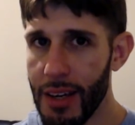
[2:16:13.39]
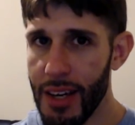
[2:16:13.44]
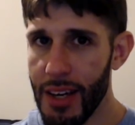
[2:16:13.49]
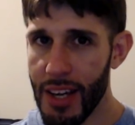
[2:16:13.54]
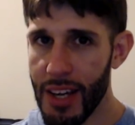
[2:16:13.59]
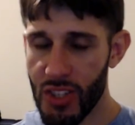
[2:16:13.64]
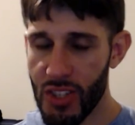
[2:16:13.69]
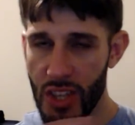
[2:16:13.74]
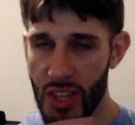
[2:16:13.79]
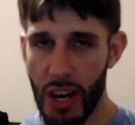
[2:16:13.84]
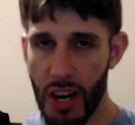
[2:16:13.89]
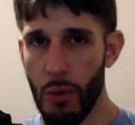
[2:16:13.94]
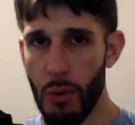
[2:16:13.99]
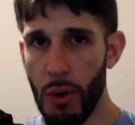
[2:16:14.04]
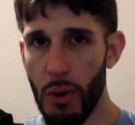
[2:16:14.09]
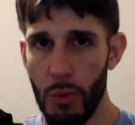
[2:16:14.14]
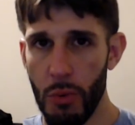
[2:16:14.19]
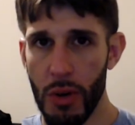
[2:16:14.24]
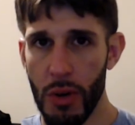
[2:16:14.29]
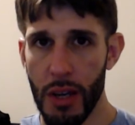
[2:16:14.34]
It's there
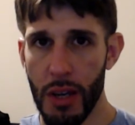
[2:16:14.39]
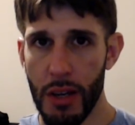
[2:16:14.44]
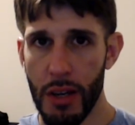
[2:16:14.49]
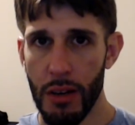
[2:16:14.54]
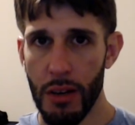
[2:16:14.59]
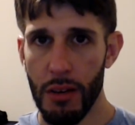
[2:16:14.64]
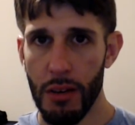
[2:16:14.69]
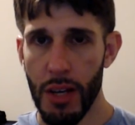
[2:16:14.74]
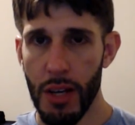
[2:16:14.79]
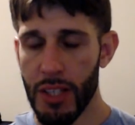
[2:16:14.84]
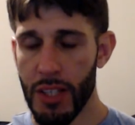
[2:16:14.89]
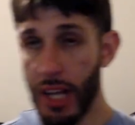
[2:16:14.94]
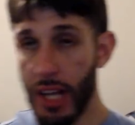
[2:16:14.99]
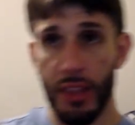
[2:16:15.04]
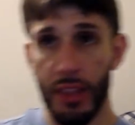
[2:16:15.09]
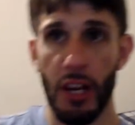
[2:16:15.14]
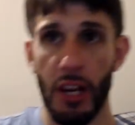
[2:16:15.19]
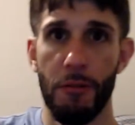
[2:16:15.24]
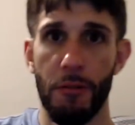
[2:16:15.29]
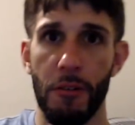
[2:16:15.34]
1 week. It's
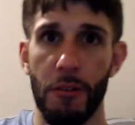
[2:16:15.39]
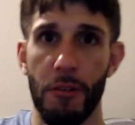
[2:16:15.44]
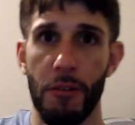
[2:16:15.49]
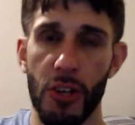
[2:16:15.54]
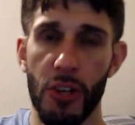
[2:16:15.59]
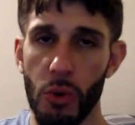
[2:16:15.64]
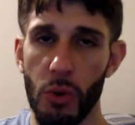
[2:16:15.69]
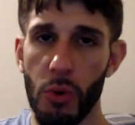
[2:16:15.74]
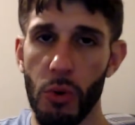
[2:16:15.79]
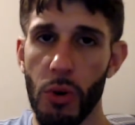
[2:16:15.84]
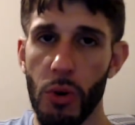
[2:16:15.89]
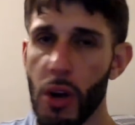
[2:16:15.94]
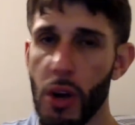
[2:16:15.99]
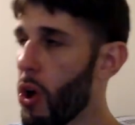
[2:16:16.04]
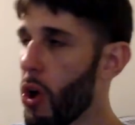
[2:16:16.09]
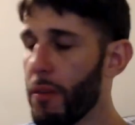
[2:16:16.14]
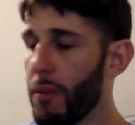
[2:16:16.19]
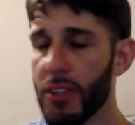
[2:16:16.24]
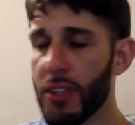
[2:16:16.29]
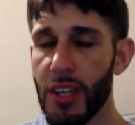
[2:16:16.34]
not there for 2.
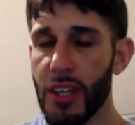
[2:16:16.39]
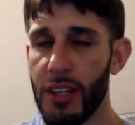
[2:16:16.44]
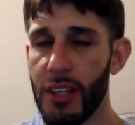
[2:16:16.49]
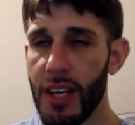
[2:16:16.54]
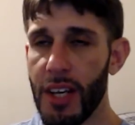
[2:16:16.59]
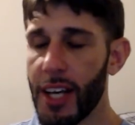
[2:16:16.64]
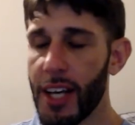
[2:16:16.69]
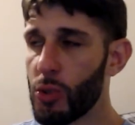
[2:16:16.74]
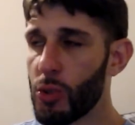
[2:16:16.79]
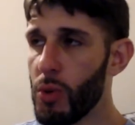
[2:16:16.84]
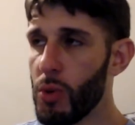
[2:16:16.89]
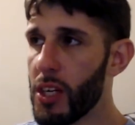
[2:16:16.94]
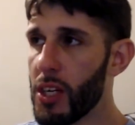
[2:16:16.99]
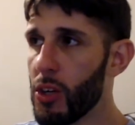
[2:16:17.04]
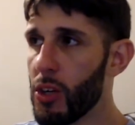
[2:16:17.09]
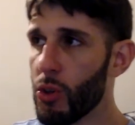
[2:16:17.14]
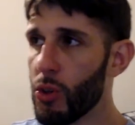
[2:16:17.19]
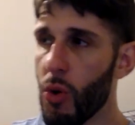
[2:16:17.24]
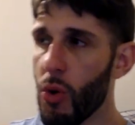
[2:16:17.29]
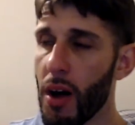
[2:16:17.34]
All of a sudden, next week,
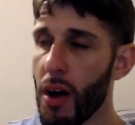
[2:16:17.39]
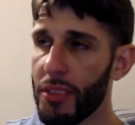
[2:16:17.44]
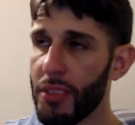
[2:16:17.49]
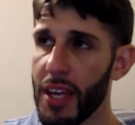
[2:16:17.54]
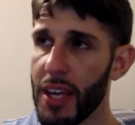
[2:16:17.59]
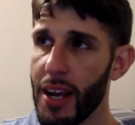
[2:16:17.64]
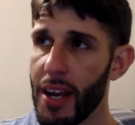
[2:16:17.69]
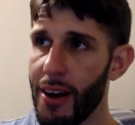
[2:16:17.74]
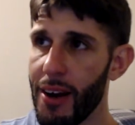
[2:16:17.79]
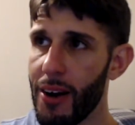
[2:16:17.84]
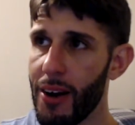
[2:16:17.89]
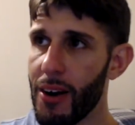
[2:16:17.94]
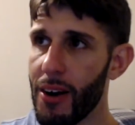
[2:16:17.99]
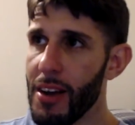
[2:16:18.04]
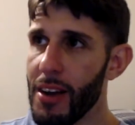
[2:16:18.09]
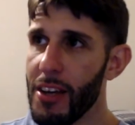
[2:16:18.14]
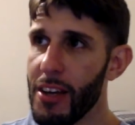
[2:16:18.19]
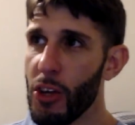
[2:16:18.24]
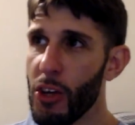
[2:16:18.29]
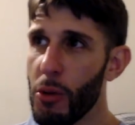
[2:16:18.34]
he'll go out
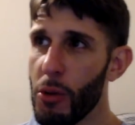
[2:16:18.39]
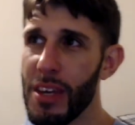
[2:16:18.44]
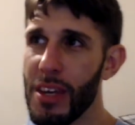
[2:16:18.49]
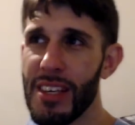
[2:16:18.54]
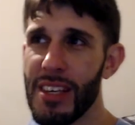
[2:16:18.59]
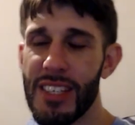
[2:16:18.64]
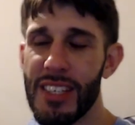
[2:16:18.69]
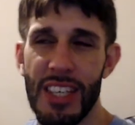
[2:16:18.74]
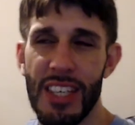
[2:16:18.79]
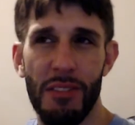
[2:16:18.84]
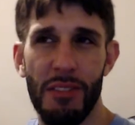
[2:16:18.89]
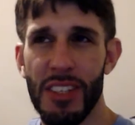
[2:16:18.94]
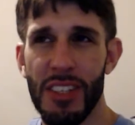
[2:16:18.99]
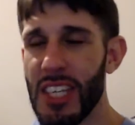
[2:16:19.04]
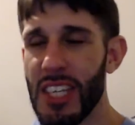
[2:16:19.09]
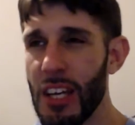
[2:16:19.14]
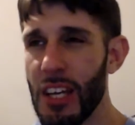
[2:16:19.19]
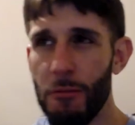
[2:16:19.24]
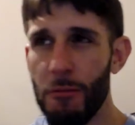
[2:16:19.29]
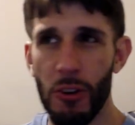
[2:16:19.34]
there. He'll be
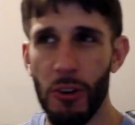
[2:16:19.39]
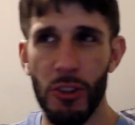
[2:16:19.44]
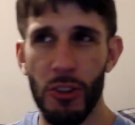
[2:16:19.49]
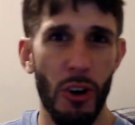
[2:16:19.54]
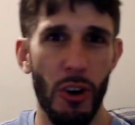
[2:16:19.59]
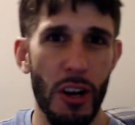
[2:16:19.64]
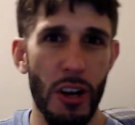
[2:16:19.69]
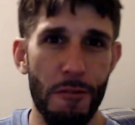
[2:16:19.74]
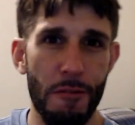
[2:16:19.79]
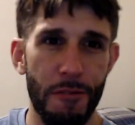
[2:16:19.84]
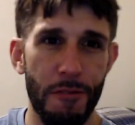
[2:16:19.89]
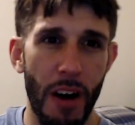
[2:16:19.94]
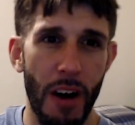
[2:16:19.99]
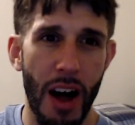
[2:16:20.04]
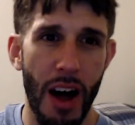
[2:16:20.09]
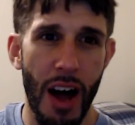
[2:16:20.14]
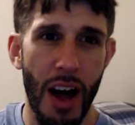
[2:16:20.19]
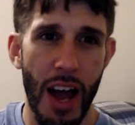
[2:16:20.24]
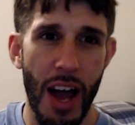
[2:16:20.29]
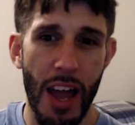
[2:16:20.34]
17 for
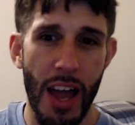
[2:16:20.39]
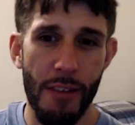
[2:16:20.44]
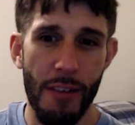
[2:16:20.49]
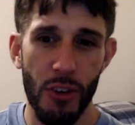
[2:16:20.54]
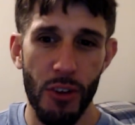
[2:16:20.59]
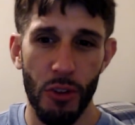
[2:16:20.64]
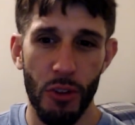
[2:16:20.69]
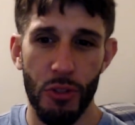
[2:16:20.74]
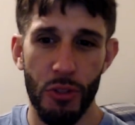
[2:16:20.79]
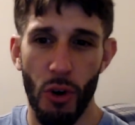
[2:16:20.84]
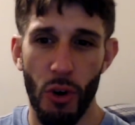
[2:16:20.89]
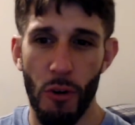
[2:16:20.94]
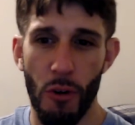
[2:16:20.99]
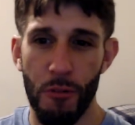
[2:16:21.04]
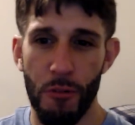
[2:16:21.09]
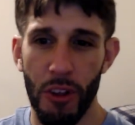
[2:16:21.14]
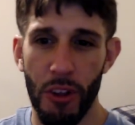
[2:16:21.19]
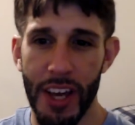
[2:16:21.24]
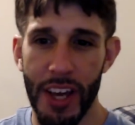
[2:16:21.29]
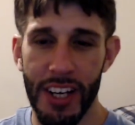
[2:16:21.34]
35. He'll throw
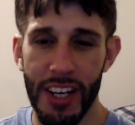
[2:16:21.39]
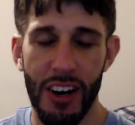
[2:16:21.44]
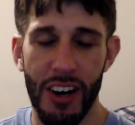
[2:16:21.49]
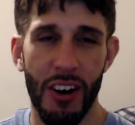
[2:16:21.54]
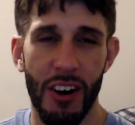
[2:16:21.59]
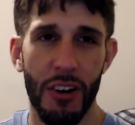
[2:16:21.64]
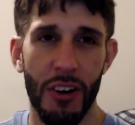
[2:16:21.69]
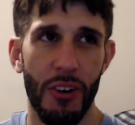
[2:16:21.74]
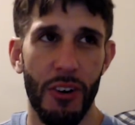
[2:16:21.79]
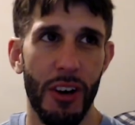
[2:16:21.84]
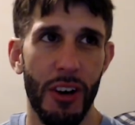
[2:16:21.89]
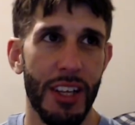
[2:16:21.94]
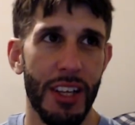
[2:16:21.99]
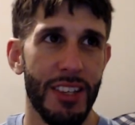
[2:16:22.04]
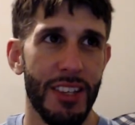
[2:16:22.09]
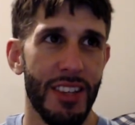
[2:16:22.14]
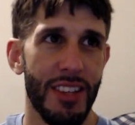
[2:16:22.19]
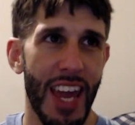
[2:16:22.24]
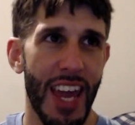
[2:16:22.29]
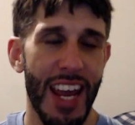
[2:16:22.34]
for like
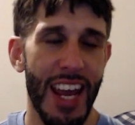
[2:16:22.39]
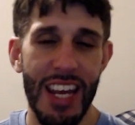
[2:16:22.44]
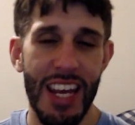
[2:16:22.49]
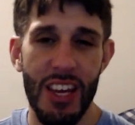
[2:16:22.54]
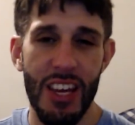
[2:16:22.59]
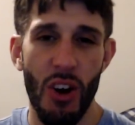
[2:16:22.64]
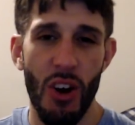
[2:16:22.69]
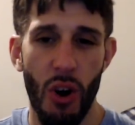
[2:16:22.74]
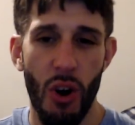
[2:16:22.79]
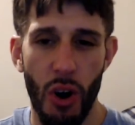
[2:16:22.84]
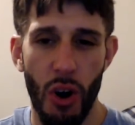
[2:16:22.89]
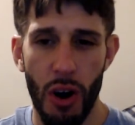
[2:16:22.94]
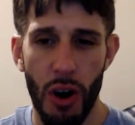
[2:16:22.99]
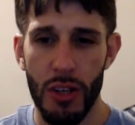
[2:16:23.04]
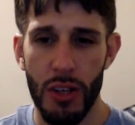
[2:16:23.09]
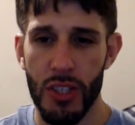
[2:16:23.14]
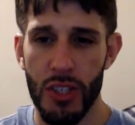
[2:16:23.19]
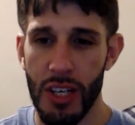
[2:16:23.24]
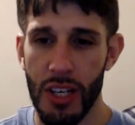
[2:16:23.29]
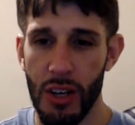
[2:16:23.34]
180
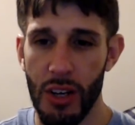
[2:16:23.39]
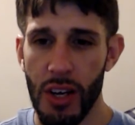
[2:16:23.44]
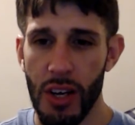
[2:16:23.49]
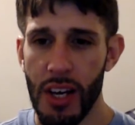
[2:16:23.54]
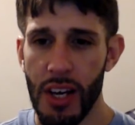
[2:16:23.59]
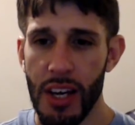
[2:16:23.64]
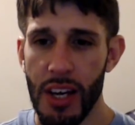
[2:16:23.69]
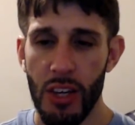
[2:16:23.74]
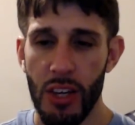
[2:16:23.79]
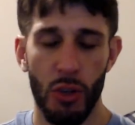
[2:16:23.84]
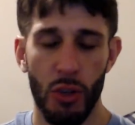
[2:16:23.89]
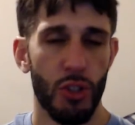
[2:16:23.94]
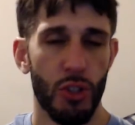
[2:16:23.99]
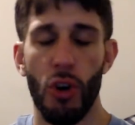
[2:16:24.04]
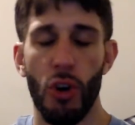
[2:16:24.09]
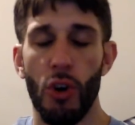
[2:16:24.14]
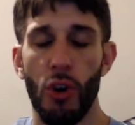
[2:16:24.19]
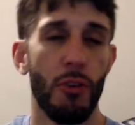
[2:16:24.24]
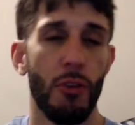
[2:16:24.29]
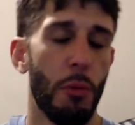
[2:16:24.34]
yards, and he'll
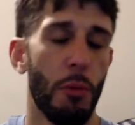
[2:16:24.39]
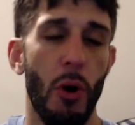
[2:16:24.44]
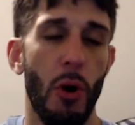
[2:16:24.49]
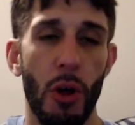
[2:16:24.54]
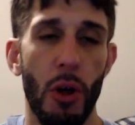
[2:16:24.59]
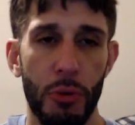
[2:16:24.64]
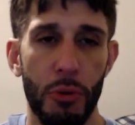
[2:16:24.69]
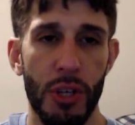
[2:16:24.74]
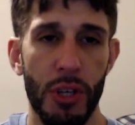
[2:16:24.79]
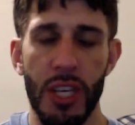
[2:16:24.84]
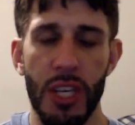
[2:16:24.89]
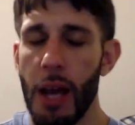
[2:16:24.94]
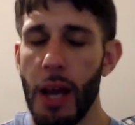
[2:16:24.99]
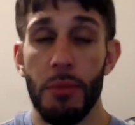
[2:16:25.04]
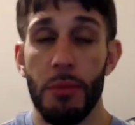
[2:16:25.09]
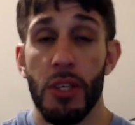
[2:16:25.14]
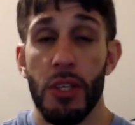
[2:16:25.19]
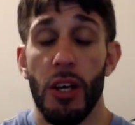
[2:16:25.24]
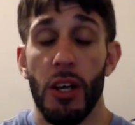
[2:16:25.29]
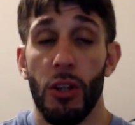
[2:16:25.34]
turn over the ball 3
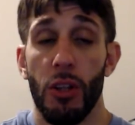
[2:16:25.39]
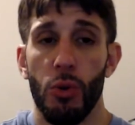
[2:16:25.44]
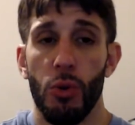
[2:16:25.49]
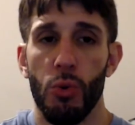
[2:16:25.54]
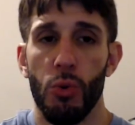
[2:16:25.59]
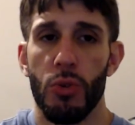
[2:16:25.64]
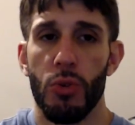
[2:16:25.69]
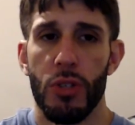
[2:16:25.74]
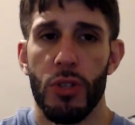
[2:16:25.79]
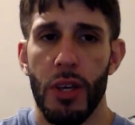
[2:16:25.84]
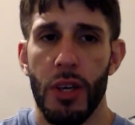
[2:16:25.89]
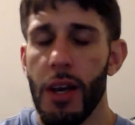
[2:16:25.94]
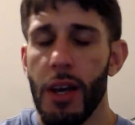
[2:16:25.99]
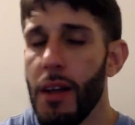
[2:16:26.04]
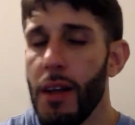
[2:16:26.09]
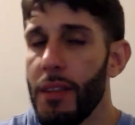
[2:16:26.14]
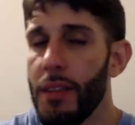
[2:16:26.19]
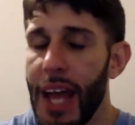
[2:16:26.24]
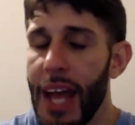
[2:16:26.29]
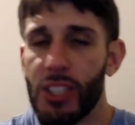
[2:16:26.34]
times, and they'll lose.
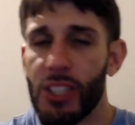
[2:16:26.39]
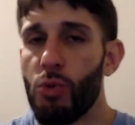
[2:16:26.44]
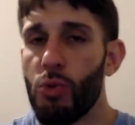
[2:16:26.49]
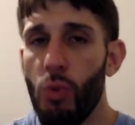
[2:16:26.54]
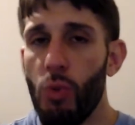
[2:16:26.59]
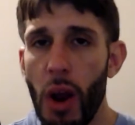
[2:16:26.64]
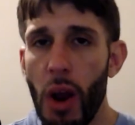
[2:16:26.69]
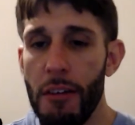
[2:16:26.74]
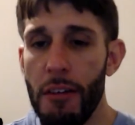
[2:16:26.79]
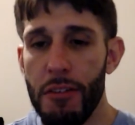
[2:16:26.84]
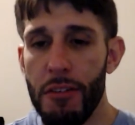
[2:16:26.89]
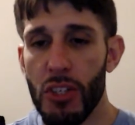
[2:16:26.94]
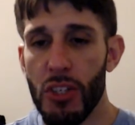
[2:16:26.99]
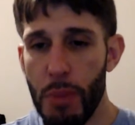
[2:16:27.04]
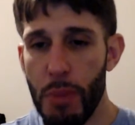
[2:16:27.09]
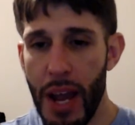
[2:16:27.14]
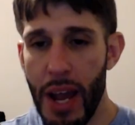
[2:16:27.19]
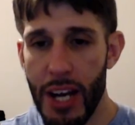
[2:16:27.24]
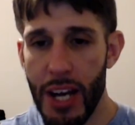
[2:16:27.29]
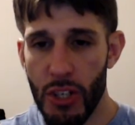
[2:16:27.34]
That's Ryan
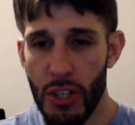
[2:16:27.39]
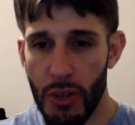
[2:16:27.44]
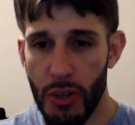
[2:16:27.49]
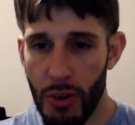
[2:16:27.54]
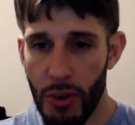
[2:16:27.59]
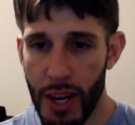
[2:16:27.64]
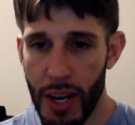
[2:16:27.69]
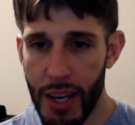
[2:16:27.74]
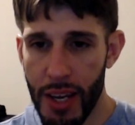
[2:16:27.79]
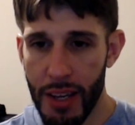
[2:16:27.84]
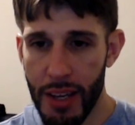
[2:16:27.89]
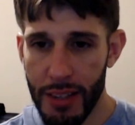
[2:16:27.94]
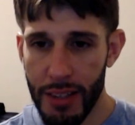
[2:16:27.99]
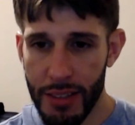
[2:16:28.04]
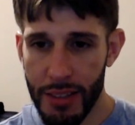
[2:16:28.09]
Fitzpatrick, right?